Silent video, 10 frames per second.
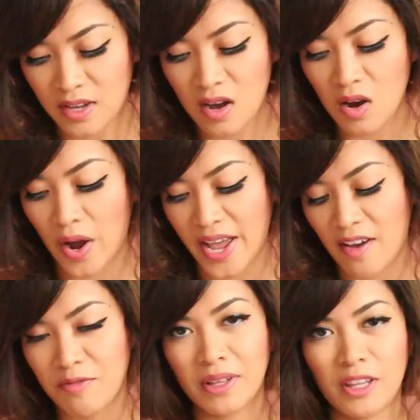Oh, I
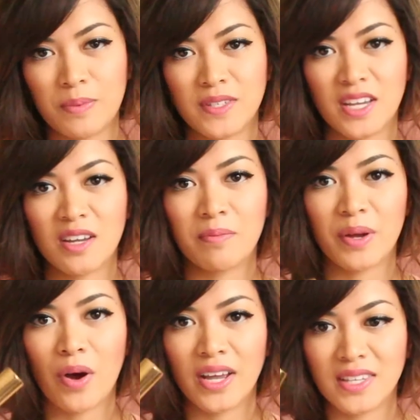have my lipstick,
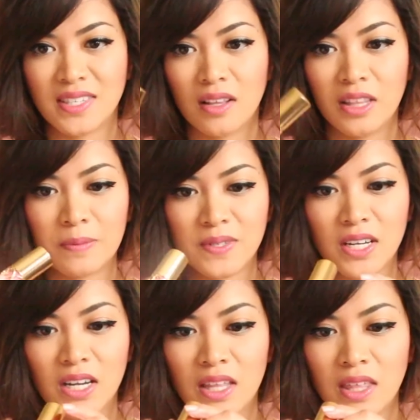my Y S L
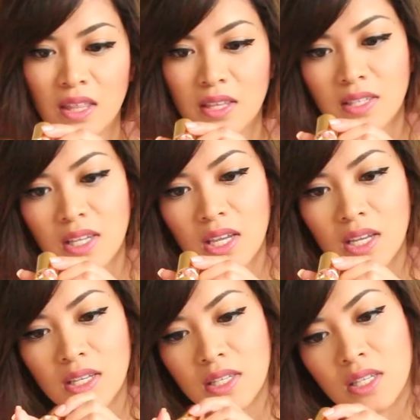lipstick. I think this
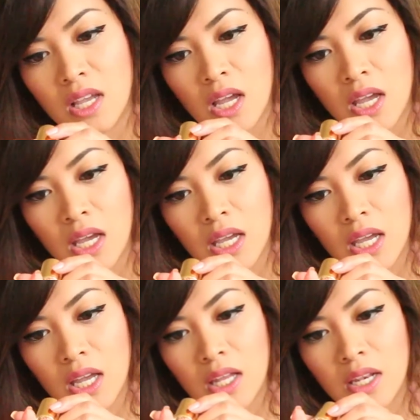is
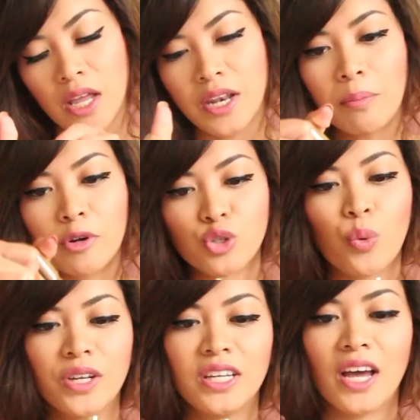in number
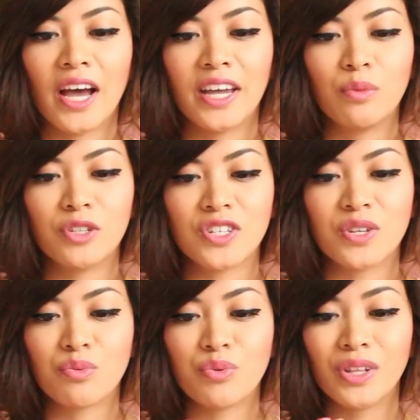twenty-nine, which
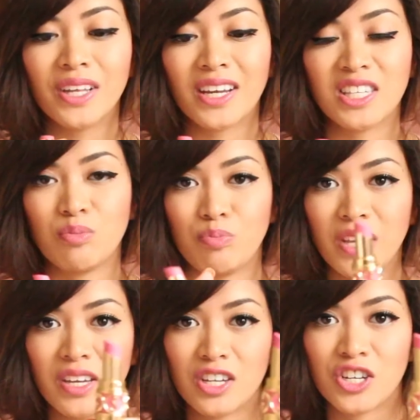is a really nice
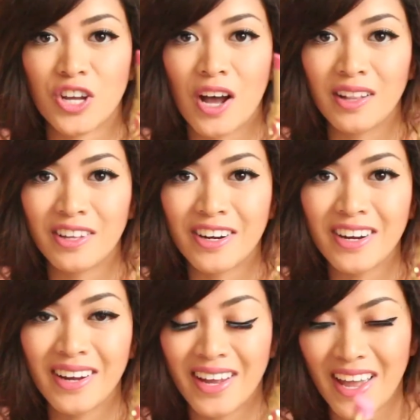pinkish color.
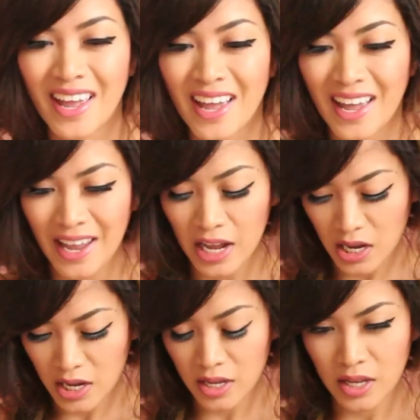
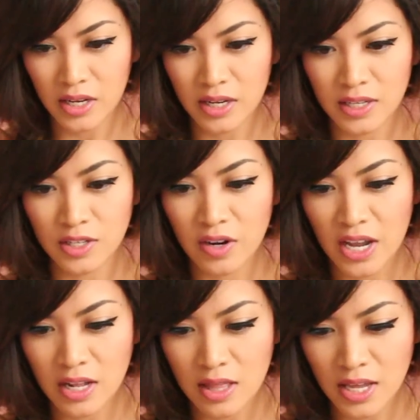And is there
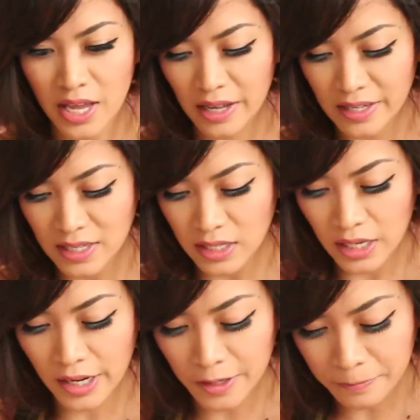anything else in
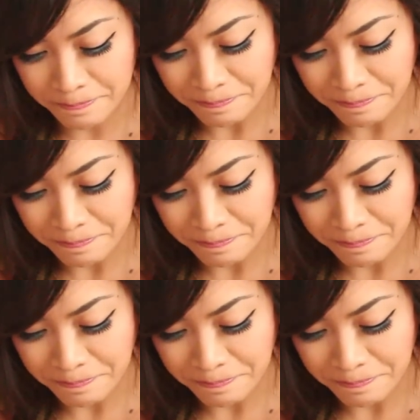here?